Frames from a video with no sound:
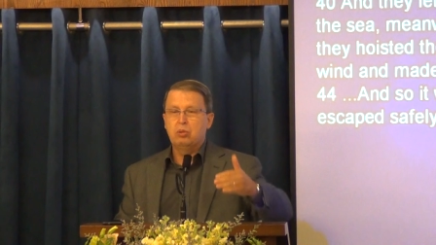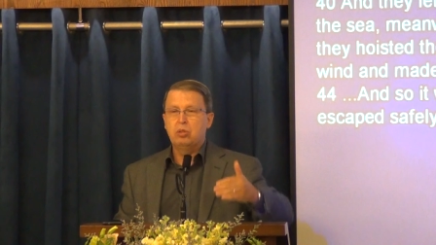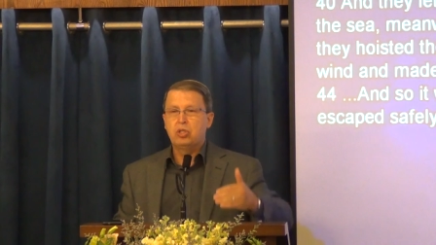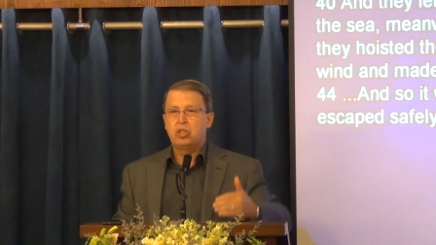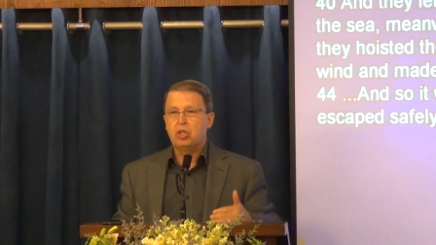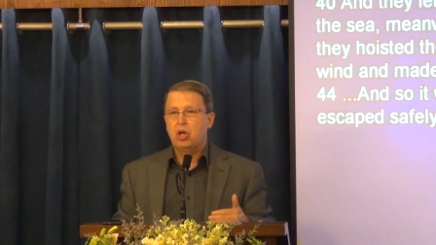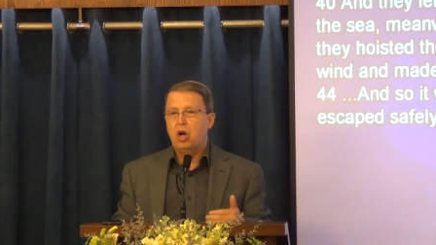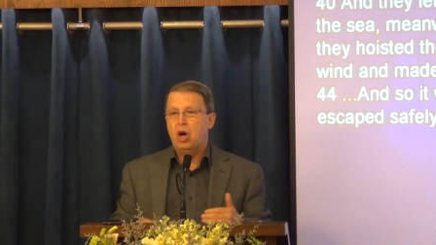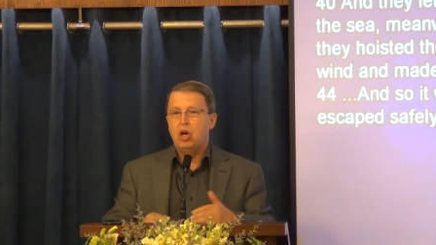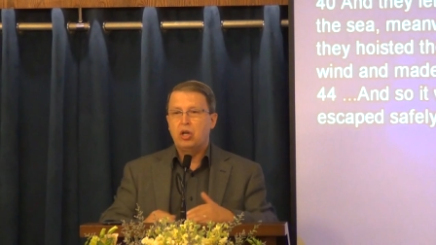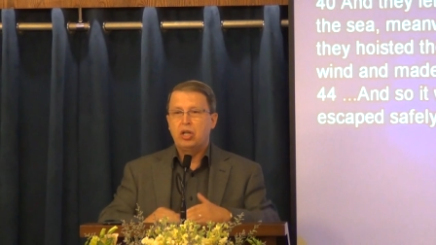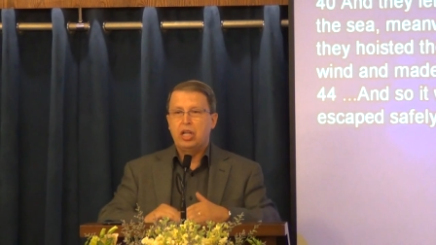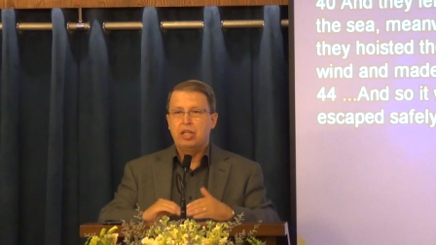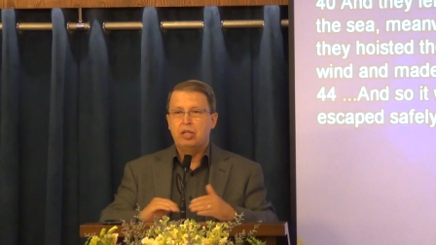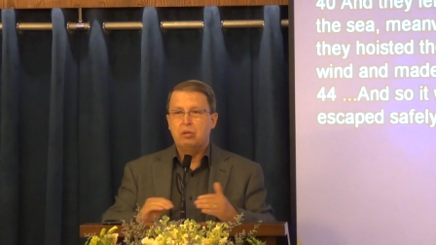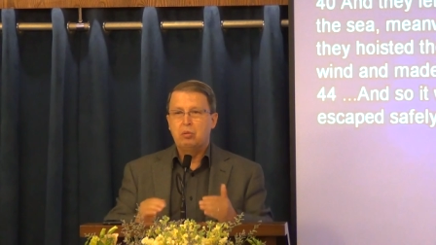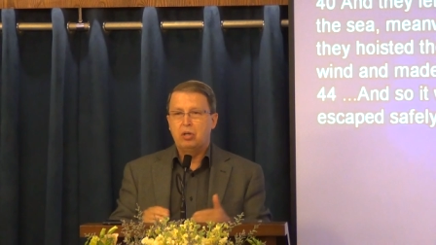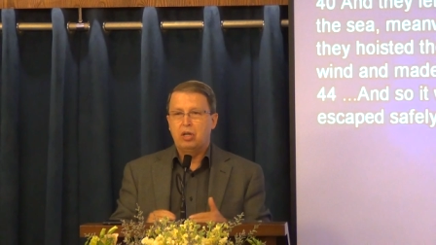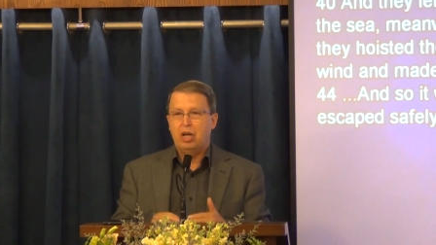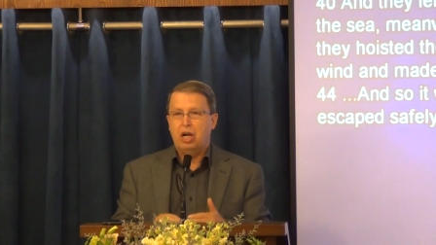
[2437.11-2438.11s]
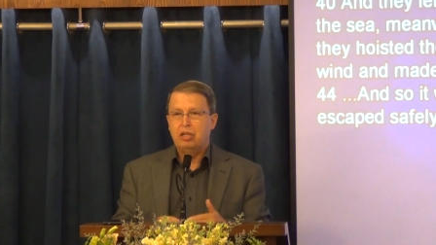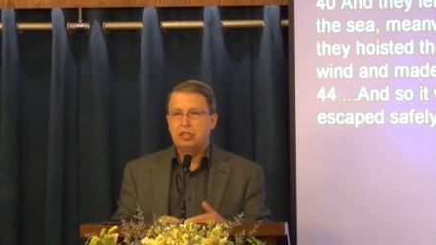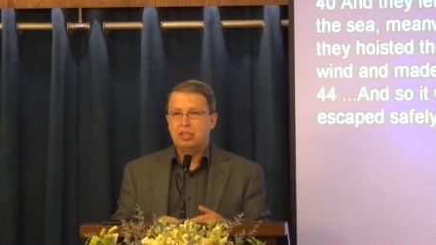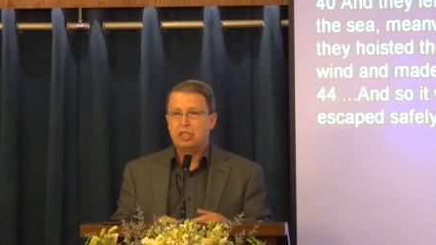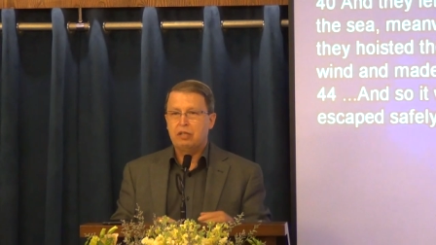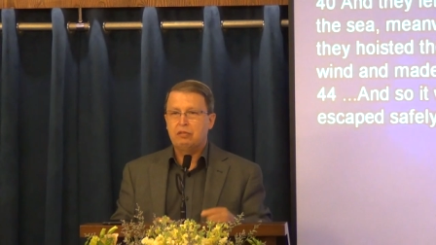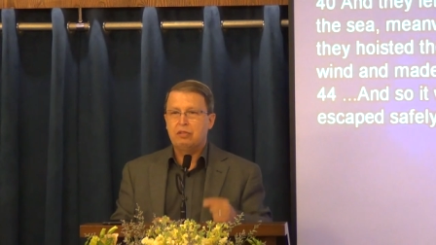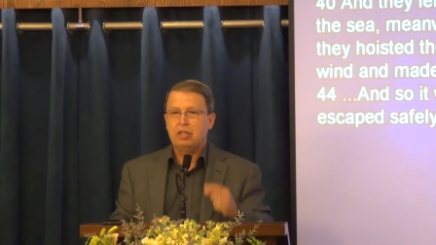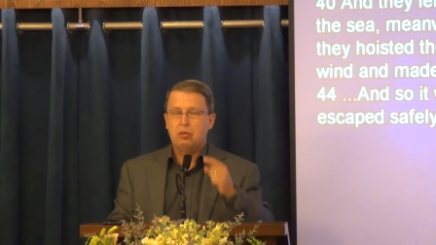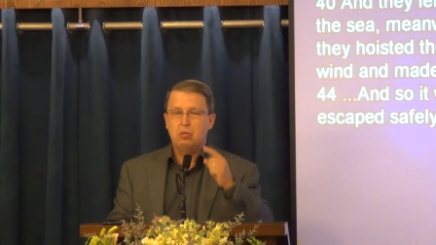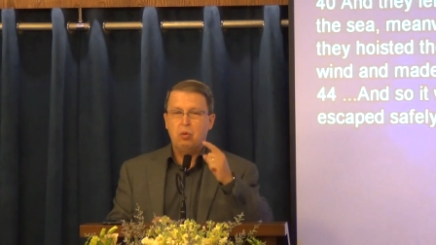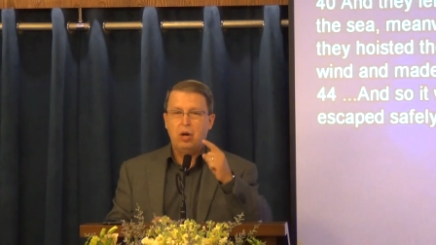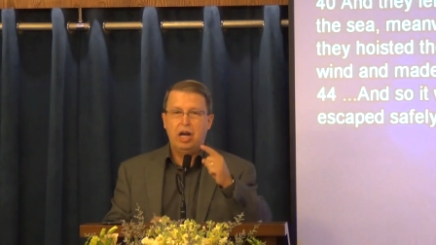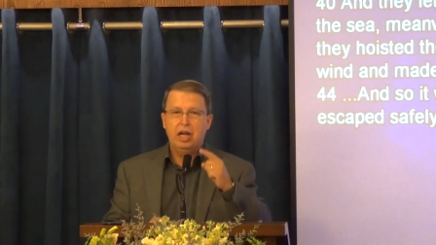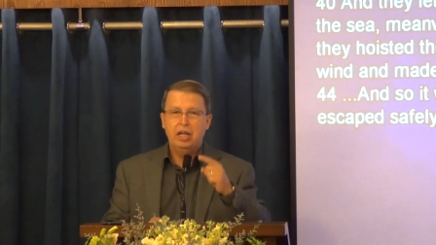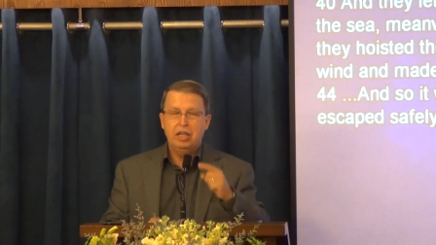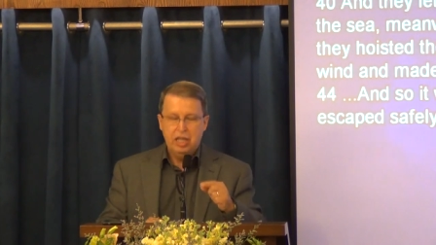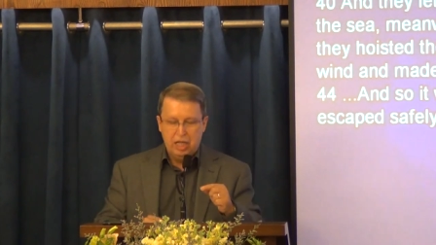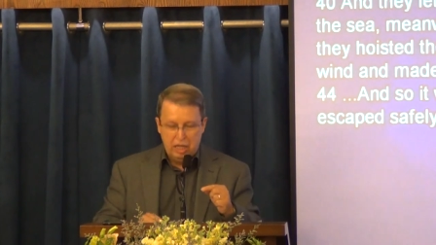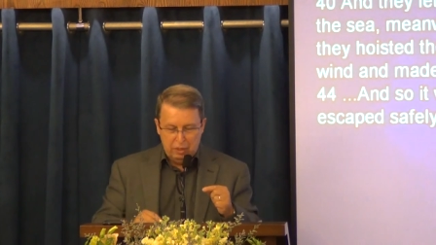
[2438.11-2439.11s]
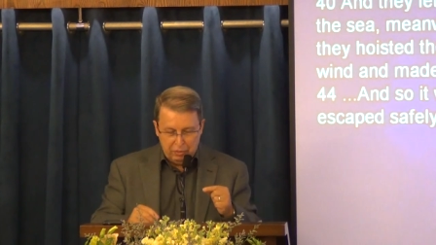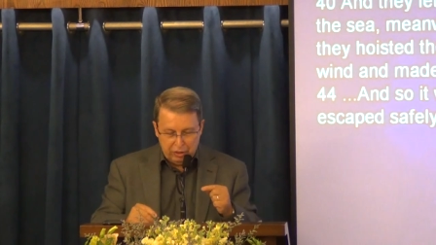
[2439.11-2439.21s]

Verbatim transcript: to shore, and they were all saved. Why?